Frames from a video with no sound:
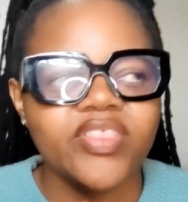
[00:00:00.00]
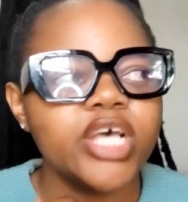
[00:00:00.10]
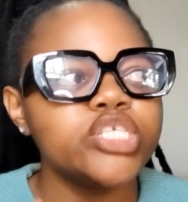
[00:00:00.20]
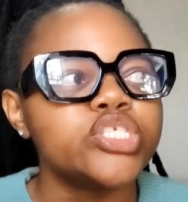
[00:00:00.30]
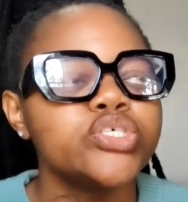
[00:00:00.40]

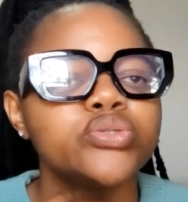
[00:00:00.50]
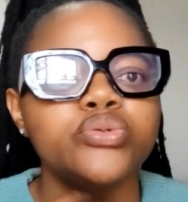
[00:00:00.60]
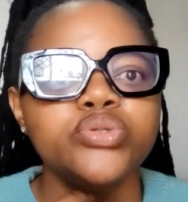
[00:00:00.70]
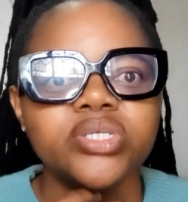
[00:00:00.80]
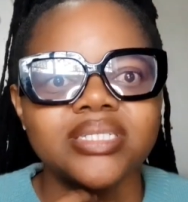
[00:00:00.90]
This is
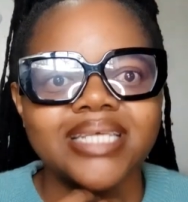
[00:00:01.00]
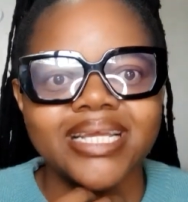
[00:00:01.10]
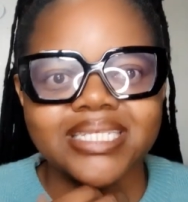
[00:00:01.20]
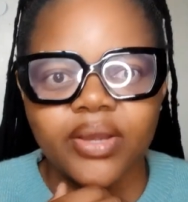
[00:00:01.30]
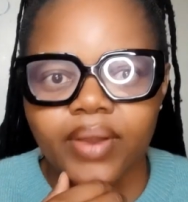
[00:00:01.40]
who you're
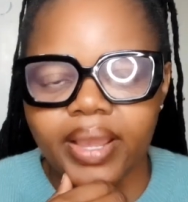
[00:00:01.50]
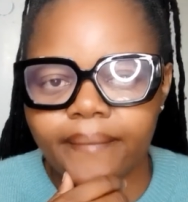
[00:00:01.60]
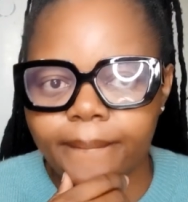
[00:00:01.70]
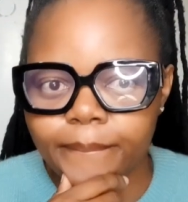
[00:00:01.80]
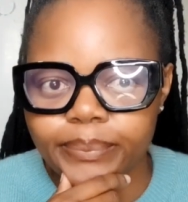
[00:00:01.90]

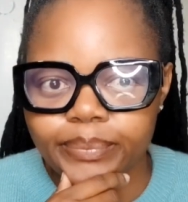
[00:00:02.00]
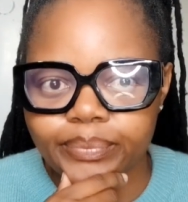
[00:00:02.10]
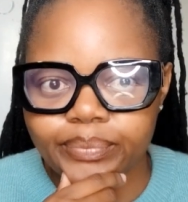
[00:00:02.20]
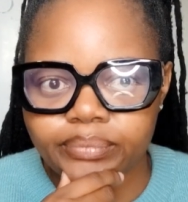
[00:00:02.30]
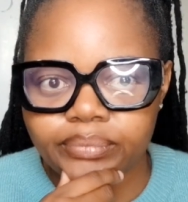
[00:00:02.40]
centering.
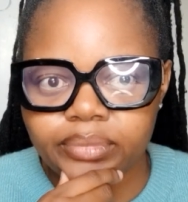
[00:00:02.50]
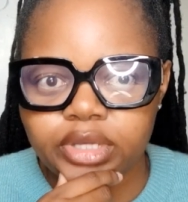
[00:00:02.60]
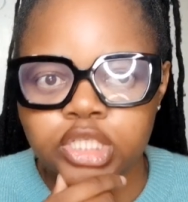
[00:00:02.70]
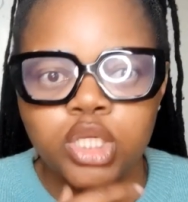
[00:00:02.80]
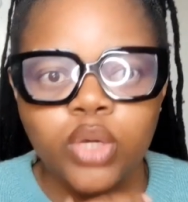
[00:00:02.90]

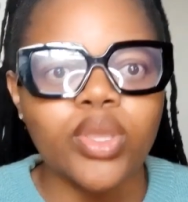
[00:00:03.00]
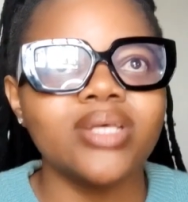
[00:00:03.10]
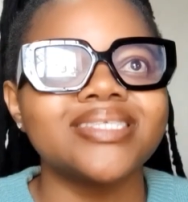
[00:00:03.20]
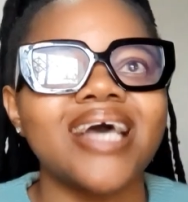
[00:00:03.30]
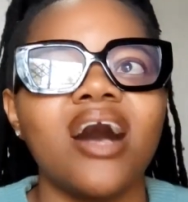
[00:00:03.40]
Doing
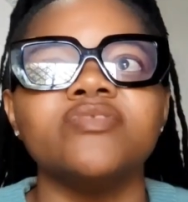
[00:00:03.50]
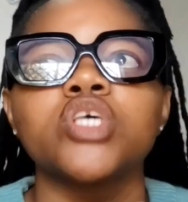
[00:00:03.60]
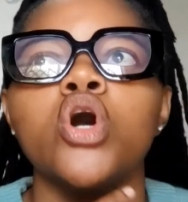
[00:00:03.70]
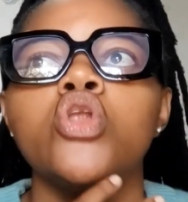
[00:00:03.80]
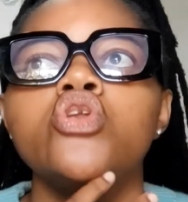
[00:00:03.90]

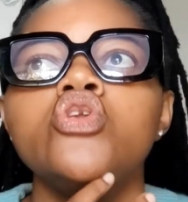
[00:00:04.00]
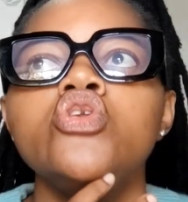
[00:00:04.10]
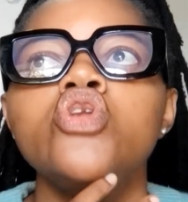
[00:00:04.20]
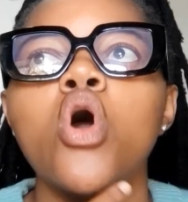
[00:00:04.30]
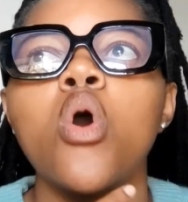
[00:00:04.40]
yourselves
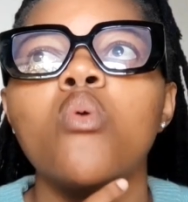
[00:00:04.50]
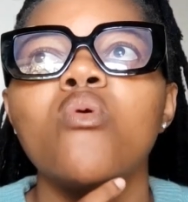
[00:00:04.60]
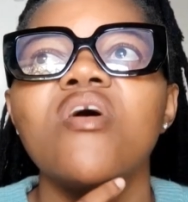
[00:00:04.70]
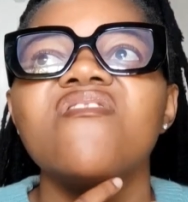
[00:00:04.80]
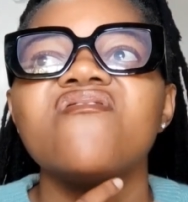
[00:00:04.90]

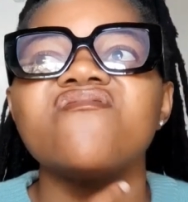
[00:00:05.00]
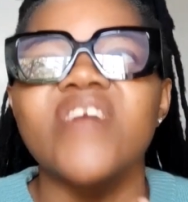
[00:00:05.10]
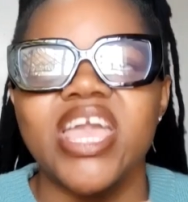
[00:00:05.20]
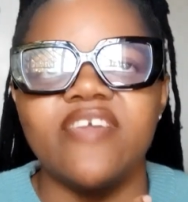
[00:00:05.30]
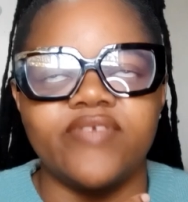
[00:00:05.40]
no
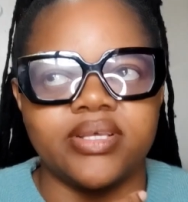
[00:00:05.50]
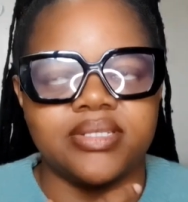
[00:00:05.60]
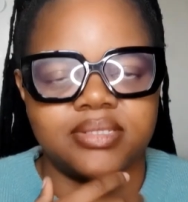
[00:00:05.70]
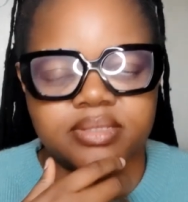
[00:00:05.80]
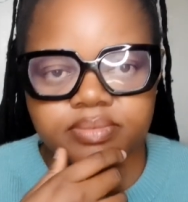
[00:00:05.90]

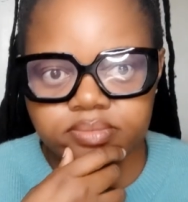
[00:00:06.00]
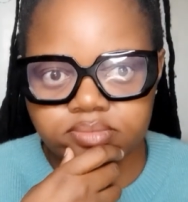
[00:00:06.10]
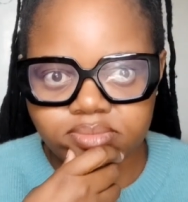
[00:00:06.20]
favors.